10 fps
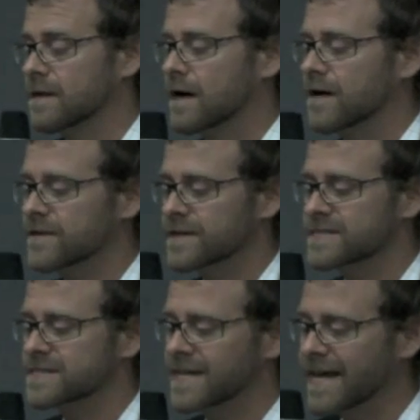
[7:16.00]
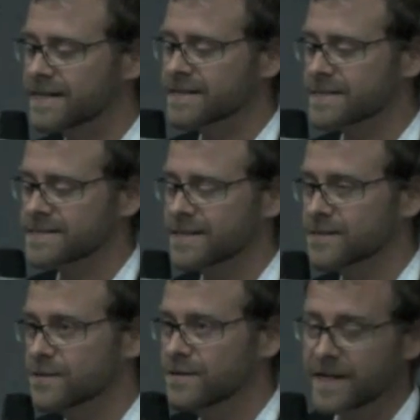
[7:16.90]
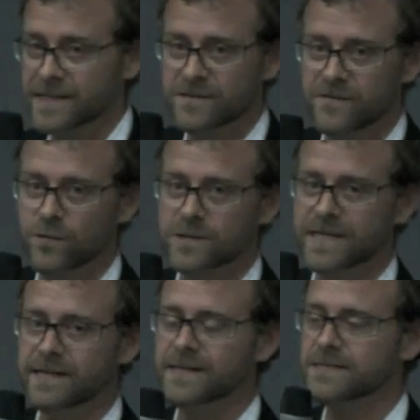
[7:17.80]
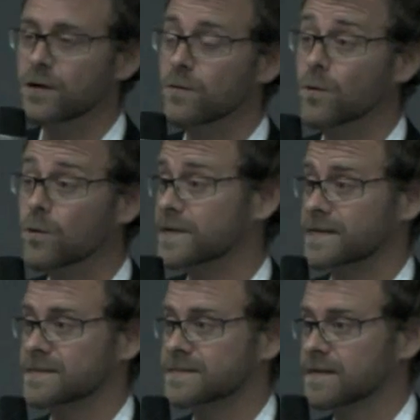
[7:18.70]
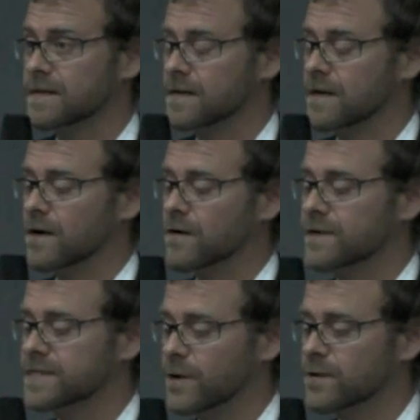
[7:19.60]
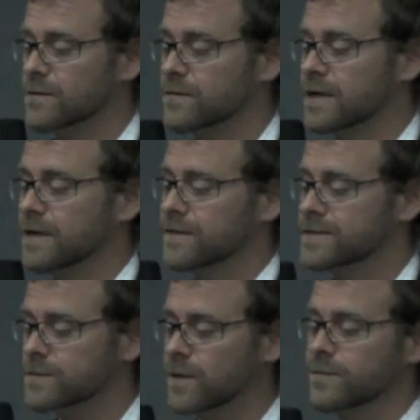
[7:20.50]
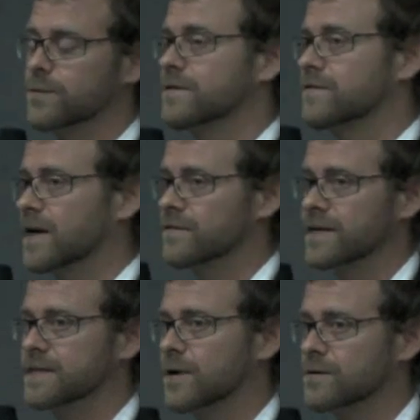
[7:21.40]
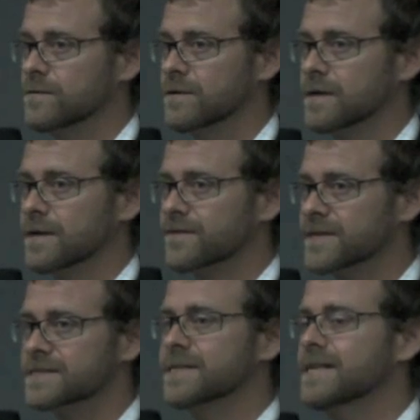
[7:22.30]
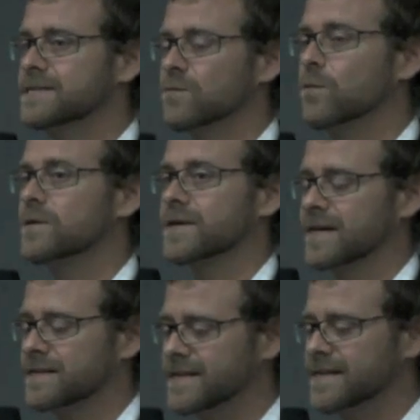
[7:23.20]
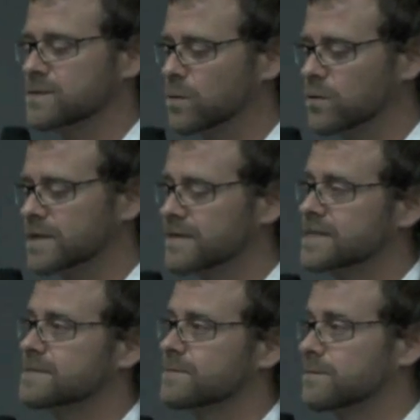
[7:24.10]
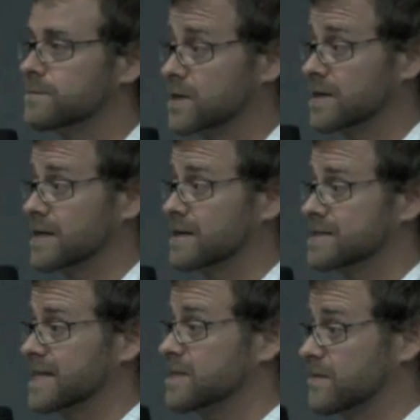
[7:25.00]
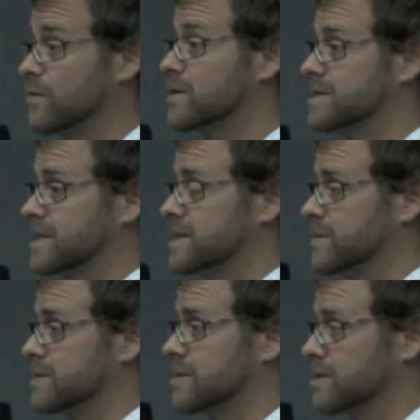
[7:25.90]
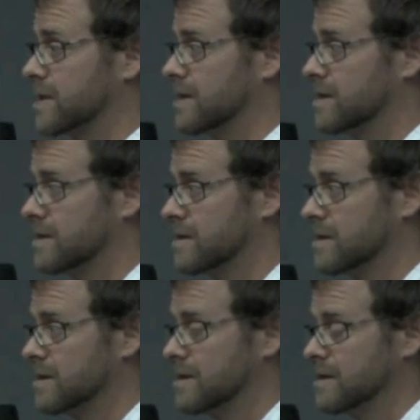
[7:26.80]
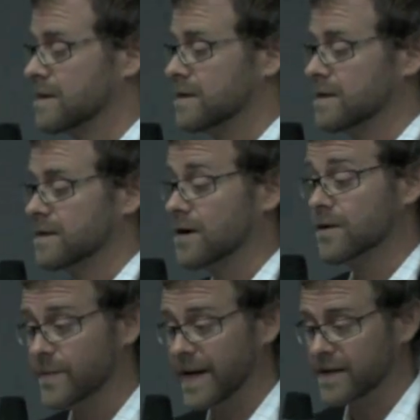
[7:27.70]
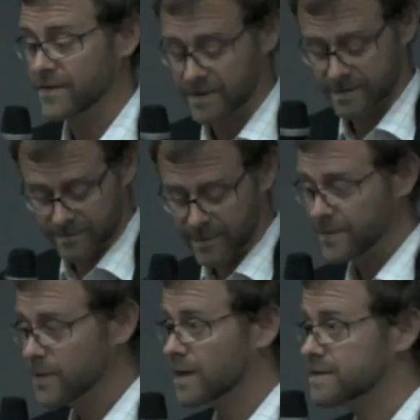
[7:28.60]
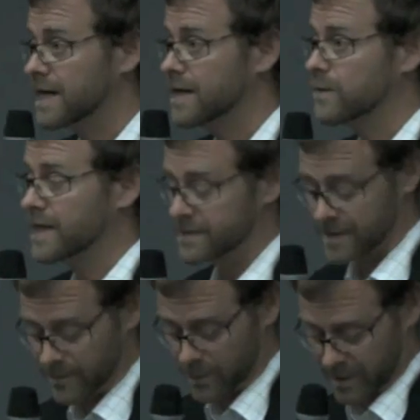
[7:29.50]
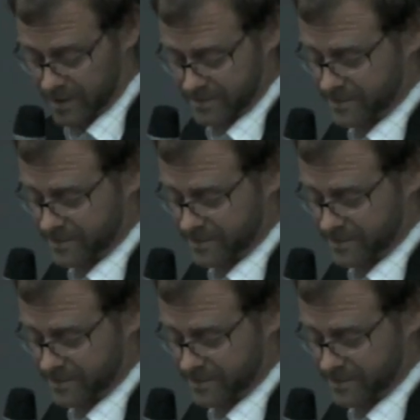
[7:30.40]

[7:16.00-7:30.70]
I think it's scandalous that in 2014 there's no warnings on these bottles. This is a 1.5 litre bottle. This needs a warning. It needs warning. This product contains 40 teaspoons of sugar on the back of it. Maybe one day we'll get to that point.